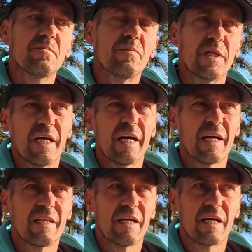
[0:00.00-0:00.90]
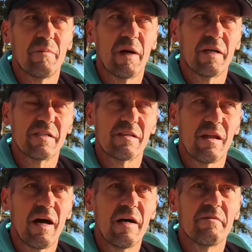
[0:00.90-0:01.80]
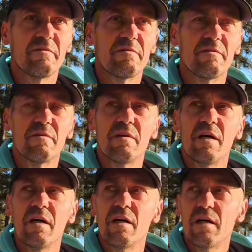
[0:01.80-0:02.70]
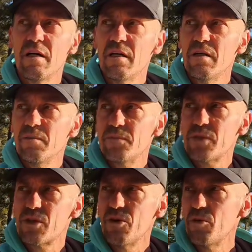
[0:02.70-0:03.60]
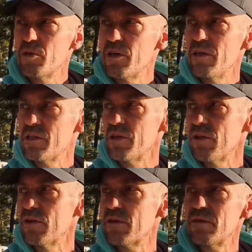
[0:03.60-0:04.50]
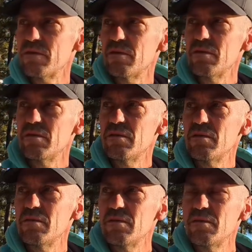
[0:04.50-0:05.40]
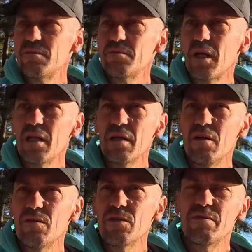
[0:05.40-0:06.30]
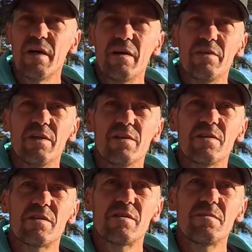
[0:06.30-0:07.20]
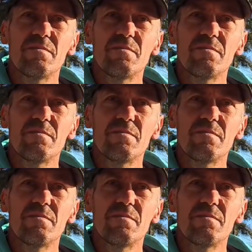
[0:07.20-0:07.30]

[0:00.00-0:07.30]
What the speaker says: But then I got thinking about his life. Scooter was on this earth a little over 5 years.